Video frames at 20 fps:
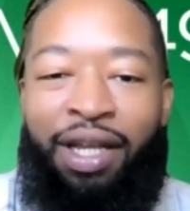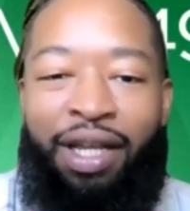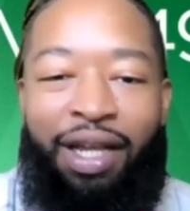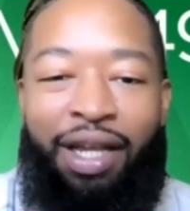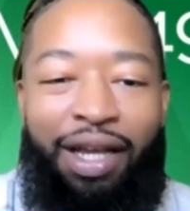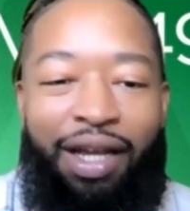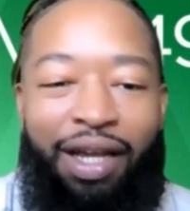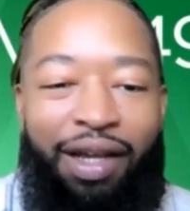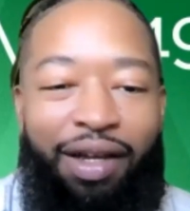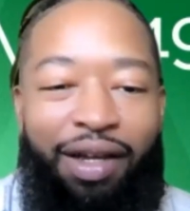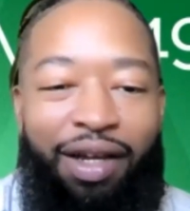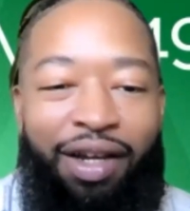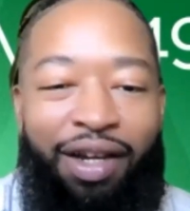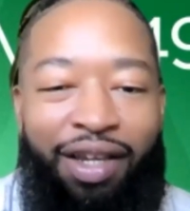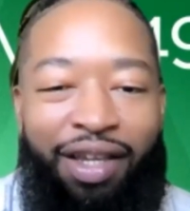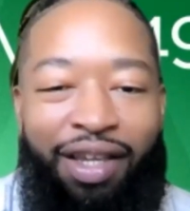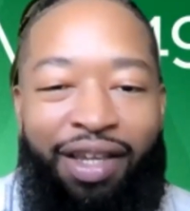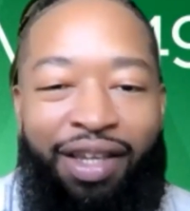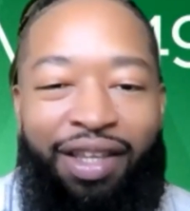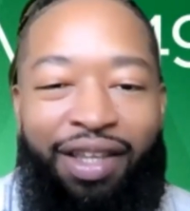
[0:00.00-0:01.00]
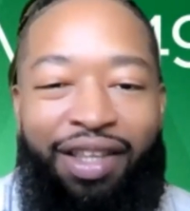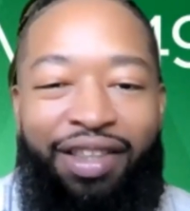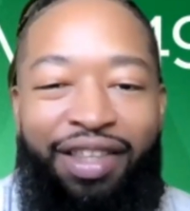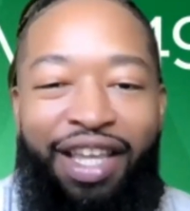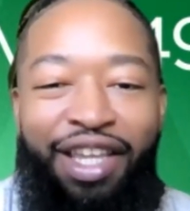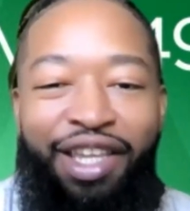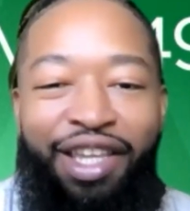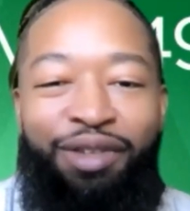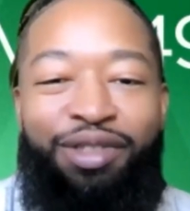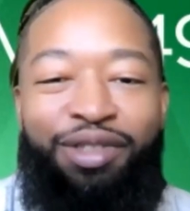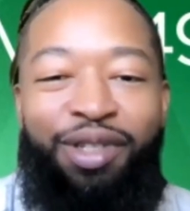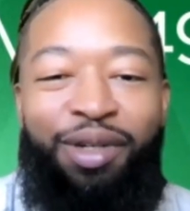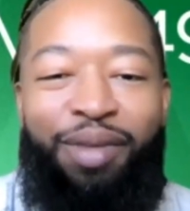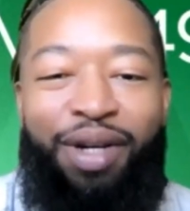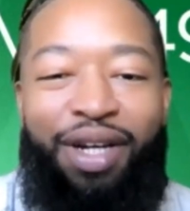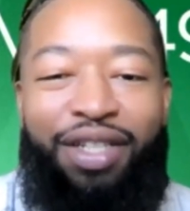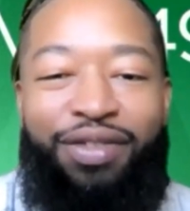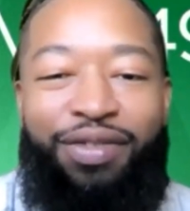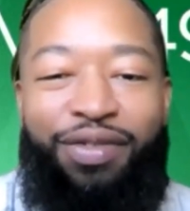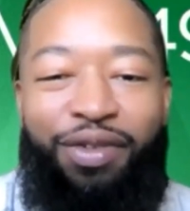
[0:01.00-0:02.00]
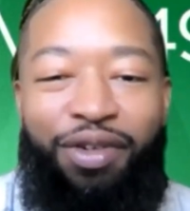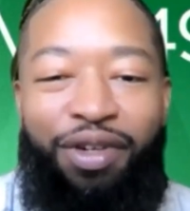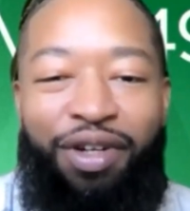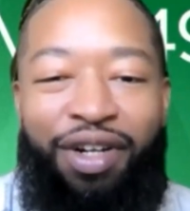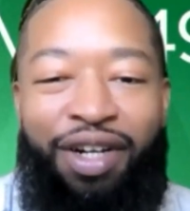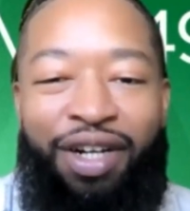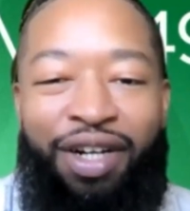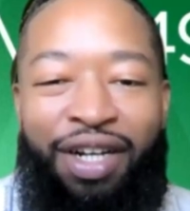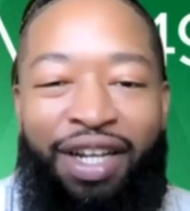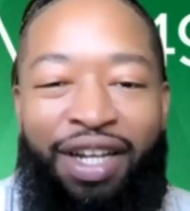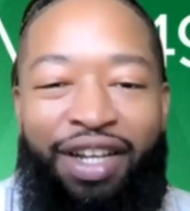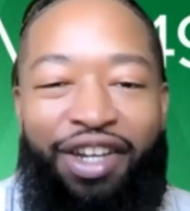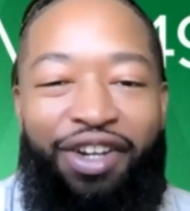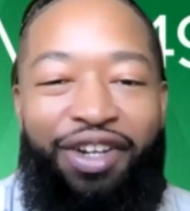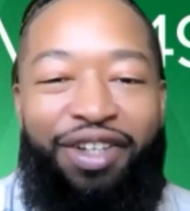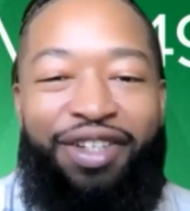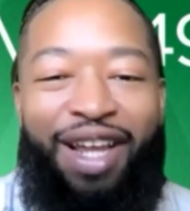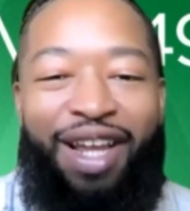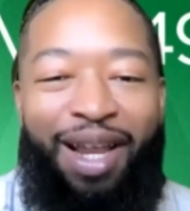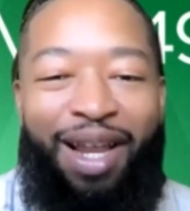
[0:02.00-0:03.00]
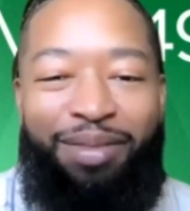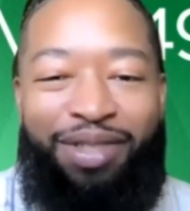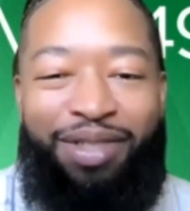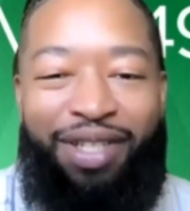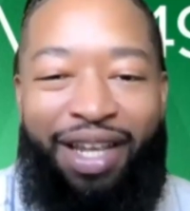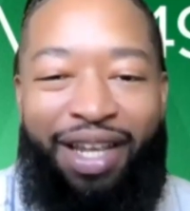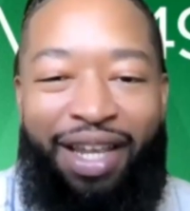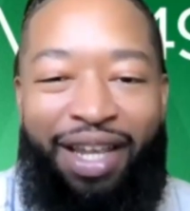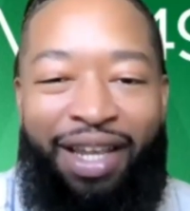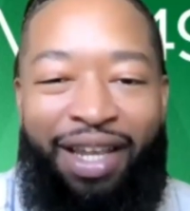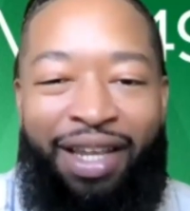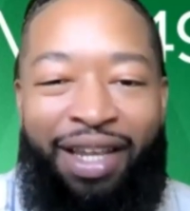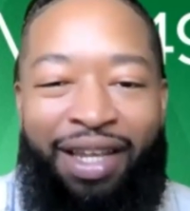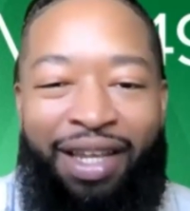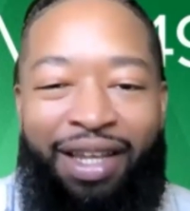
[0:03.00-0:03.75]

Huggy, thank you so much for your time today.